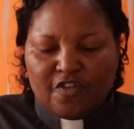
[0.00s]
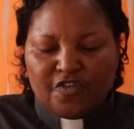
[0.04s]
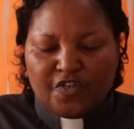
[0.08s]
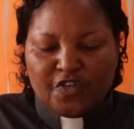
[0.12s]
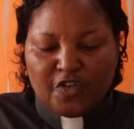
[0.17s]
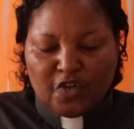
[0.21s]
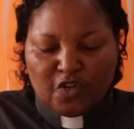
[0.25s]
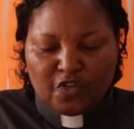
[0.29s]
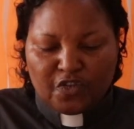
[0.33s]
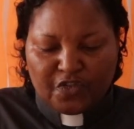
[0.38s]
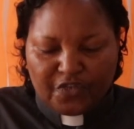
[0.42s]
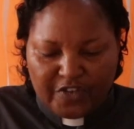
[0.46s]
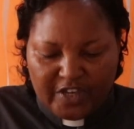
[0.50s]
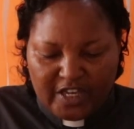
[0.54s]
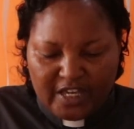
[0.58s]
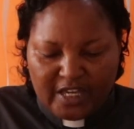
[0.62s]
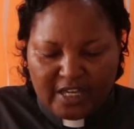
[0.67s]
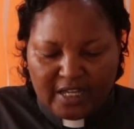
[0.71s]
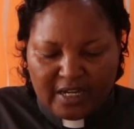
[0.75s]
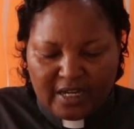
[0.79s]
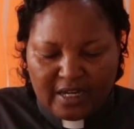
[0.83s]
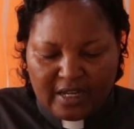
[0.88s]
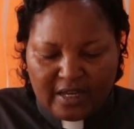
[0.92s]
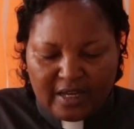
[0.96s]

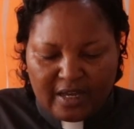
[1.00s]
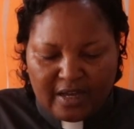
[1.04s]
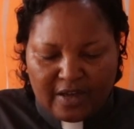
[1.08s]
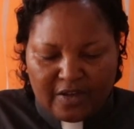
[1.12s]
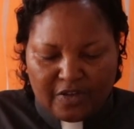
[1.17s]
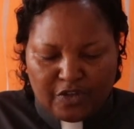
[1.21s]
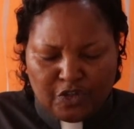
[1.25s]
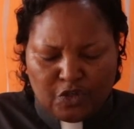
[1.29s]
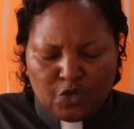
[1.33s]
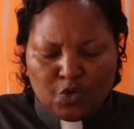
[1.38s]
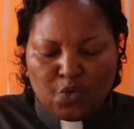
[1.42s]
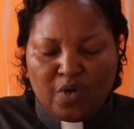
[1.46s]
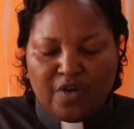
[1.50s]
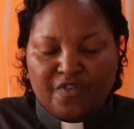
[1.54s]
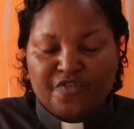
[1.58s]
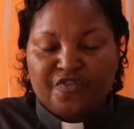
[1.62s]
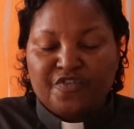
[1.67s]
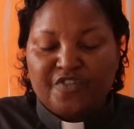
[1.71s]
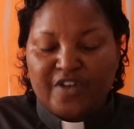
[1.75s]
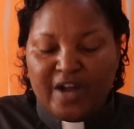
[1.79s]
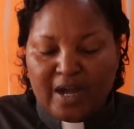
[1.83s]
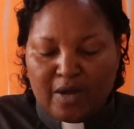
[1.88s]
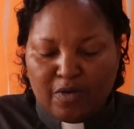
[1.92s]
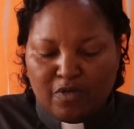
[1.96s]
Fulfill
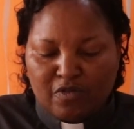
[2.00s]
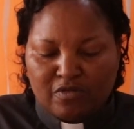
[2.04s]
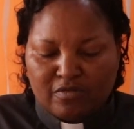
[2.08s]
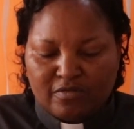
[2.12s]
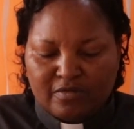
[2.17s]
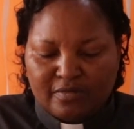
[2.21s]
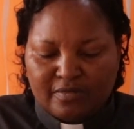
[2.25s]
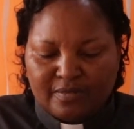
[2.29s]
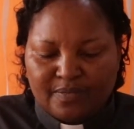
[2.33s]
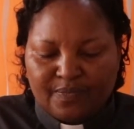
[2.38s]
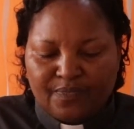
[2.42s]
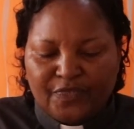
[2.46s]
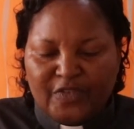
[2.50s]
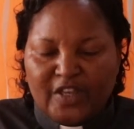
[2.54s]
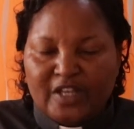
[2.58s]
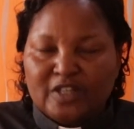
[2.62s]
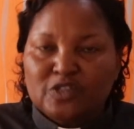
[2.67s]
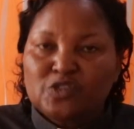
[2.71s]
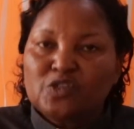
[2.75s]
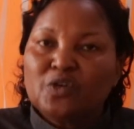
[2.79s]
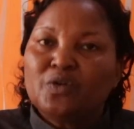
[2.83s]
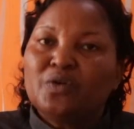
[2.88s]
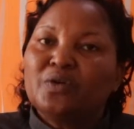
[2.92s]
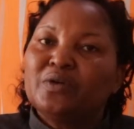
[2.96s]
your vow.
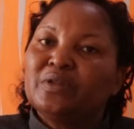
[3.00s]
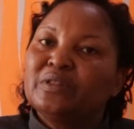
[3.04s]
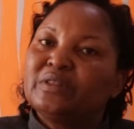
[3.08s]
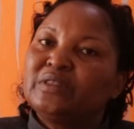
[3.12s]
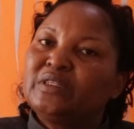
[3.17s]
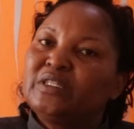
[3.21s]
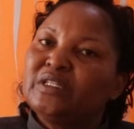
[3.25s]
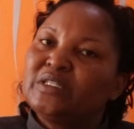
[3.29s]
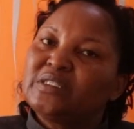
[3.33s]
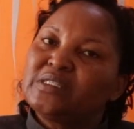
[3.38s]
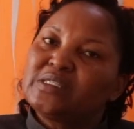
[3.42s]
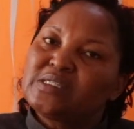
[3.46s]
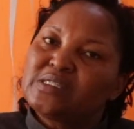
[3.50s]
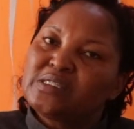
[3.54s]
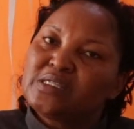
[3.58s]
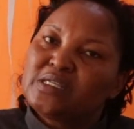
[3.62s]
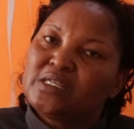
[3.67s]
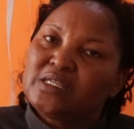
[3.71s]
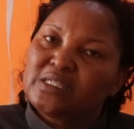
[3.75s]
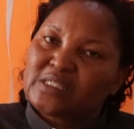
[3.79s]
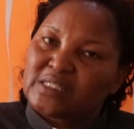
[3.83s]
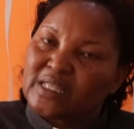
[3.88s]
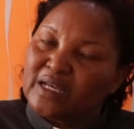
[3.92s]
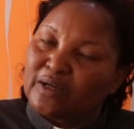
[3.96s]
So,
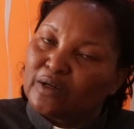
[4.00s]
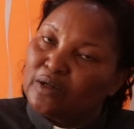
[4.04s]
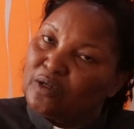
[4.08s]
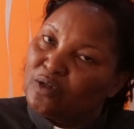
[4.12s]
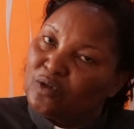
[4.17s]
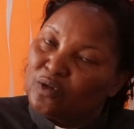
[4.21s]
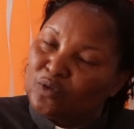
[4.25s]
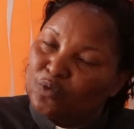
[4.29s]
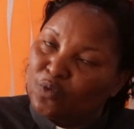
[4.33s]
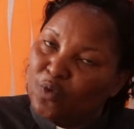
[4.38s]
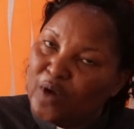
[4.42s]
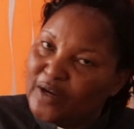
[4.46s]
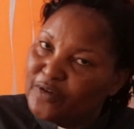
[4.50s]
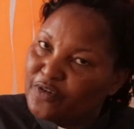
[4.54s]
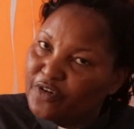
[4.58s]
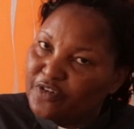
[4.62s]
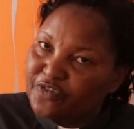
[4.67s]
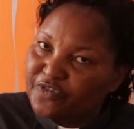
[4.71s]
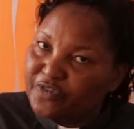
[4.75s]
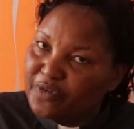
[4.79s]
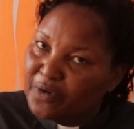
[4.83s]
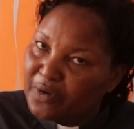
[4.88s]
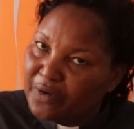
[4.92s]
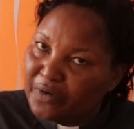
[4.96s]
this is the word
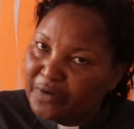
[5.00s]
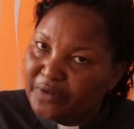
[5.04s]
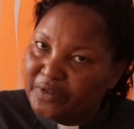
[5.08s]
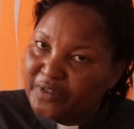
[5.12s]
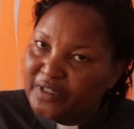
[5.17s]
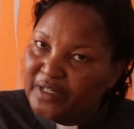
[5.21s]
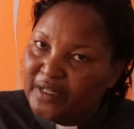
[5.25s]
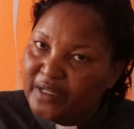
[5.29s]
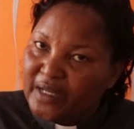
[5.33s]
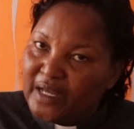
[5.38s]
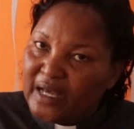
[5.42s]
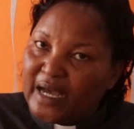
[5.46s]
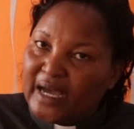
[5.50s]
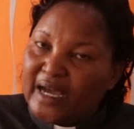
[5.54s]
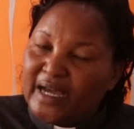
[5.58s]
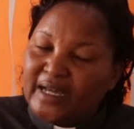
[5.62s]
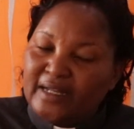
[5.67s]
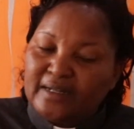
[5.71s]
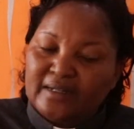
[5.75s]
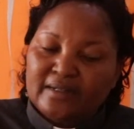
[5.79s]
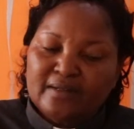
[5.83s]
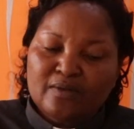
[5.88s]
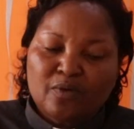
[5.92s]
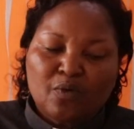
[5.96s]
of God.
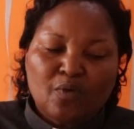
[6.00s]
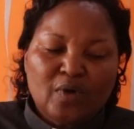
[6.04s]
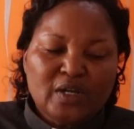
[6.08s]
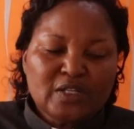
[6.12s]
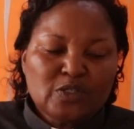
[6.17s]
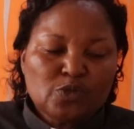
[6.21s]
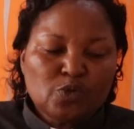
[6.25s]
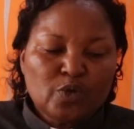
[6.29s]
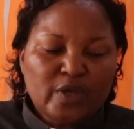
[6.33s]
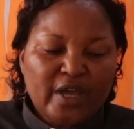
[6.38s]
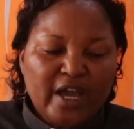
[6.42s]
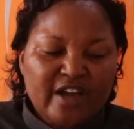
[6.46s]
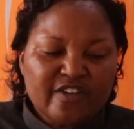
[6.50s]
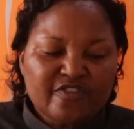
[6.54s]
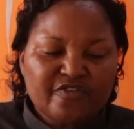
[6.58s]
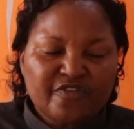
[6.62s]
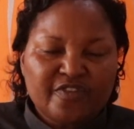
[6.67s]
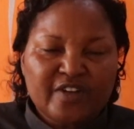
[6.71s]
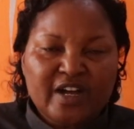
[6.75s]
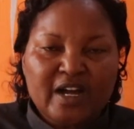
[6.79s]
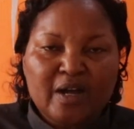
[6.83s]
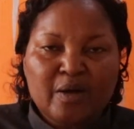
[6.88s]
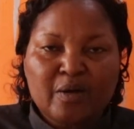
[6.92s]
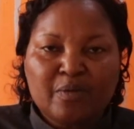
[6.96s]
And once we have
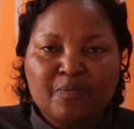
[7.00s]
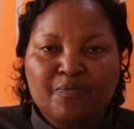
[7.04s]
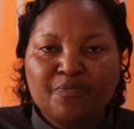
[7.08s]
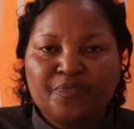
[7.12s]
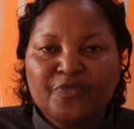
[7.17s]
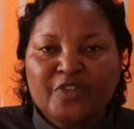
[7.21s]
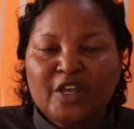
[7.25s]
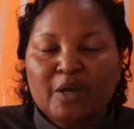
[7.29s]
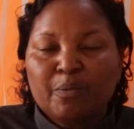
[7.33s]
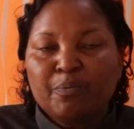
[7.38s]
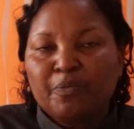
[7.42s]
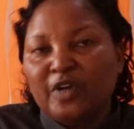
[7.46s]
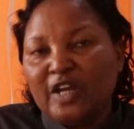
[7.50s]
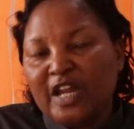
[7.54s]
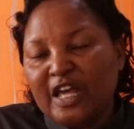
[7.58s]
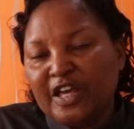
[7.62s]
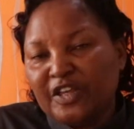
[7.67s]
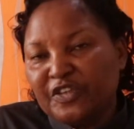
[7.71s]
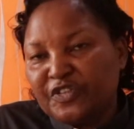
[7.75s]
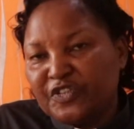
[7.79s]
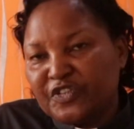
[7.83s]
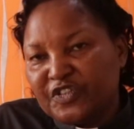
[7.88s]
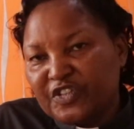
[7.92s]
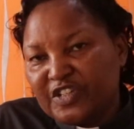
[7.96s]
um,
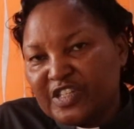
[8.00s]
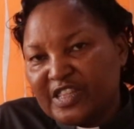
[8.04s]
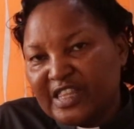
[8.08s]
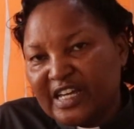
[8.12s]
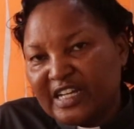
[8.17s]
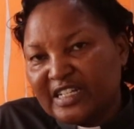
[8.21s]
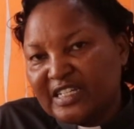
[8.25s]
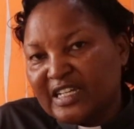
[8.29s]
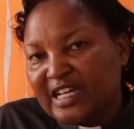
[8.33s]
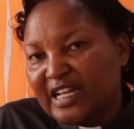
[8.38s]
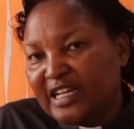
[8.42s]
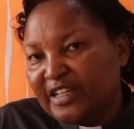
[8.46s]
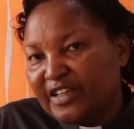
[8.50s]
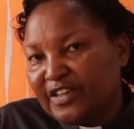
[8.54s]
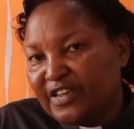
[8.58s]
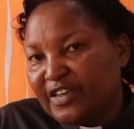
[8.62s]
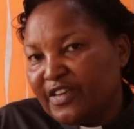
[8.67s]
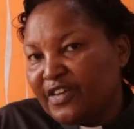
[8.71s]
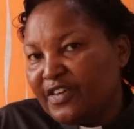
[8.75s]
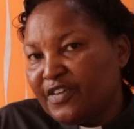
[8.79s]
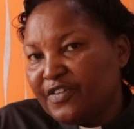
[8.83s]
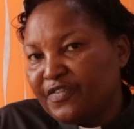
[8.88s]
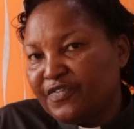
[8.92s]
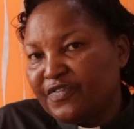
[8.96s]
pledged that I'll
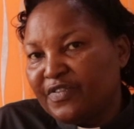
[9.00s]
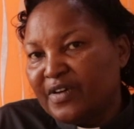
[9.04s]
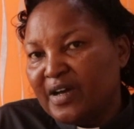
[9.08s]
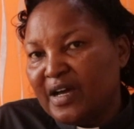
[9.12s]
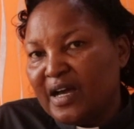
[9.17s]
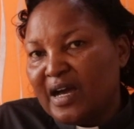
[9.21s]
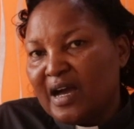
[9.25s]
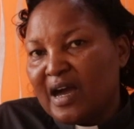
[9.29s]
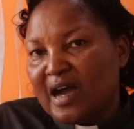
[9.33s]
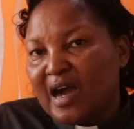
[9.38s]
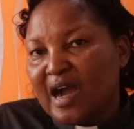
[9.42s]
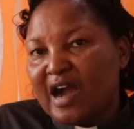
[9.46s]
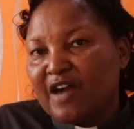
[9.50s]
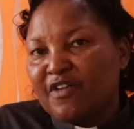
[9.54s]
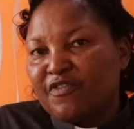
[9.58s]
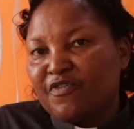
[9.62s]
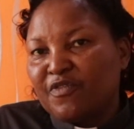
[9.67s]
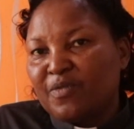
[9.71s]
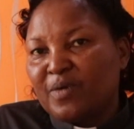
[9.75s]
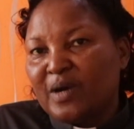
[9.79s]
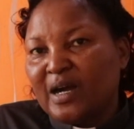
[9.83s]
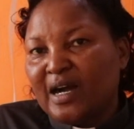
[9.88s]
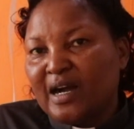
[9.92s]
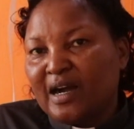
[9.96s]
give,
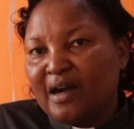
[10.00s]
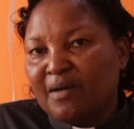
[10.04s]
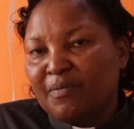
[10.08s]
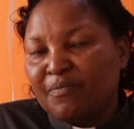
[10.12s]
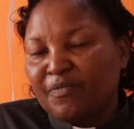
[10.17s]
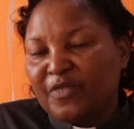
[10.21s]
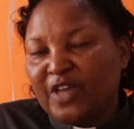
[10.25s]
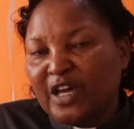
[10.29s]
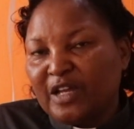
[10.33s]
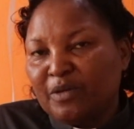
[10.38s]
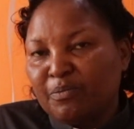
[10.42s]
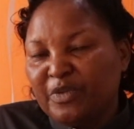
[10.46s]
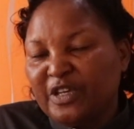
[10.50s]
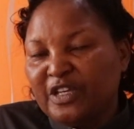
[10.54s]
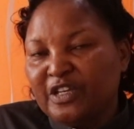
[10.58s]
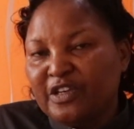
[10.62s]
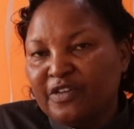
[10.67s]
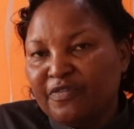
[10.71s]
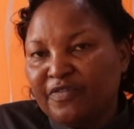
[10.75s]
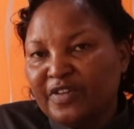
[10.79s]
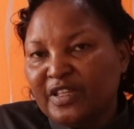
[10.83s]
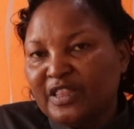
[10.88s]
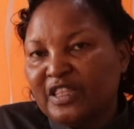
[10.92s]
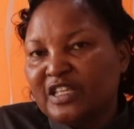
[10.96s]
um, I'll be
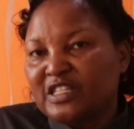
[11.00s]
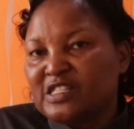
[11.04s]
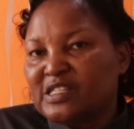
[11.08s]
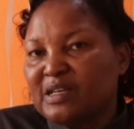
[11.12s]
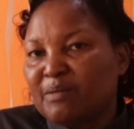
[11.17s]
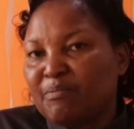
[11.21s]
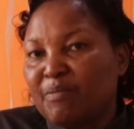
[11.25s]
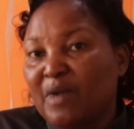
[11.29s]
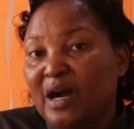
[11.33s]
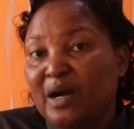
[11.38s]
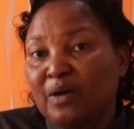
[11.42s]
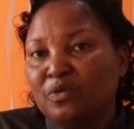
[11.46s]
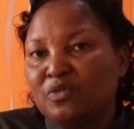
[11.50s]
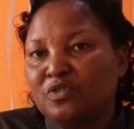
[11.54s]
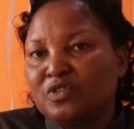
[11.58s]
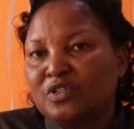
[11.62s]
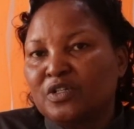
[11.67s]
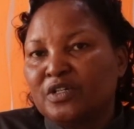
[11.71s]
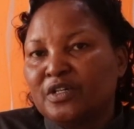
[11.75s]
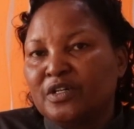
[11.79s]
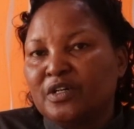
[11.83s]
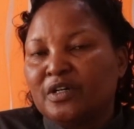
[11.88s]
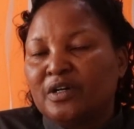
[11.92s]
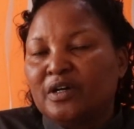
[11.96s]
giving this
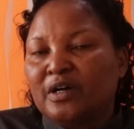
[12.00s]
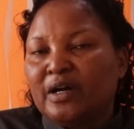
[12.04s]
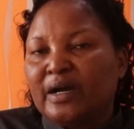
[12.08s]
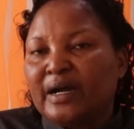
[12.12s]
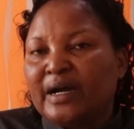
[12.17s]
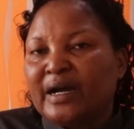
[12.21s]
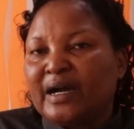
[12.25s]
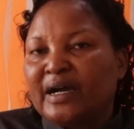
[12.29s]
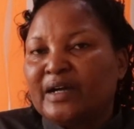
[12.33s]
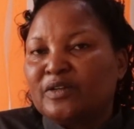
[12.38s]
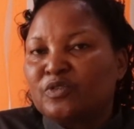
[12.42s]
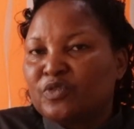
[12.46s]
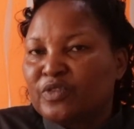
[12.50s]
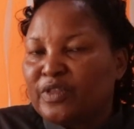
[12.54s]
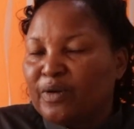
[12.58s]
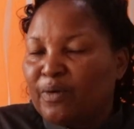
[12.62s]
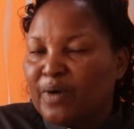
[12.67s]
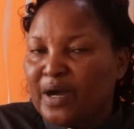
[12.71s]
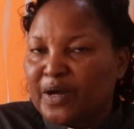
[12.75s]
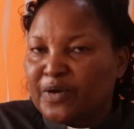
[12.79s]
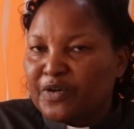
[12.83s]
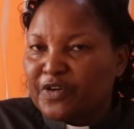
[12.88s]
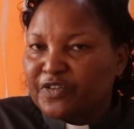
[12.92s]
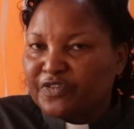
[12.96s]
amount uh, to
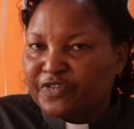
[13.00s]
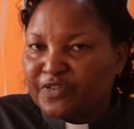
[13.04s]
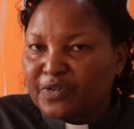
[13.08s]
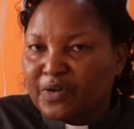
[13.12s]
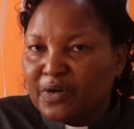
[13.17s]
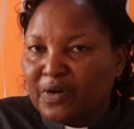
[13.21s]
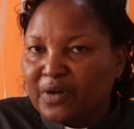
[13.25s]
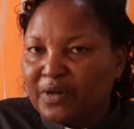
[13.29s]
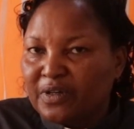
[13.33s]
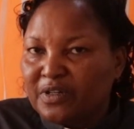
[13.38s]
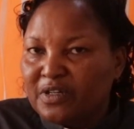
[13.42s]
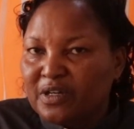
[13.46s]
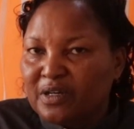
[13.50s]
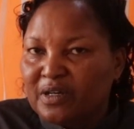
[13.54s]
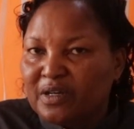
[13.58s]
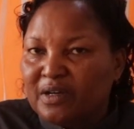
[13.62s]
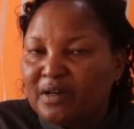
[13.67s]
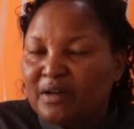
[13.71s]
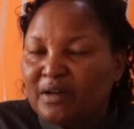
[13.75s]
the work of God,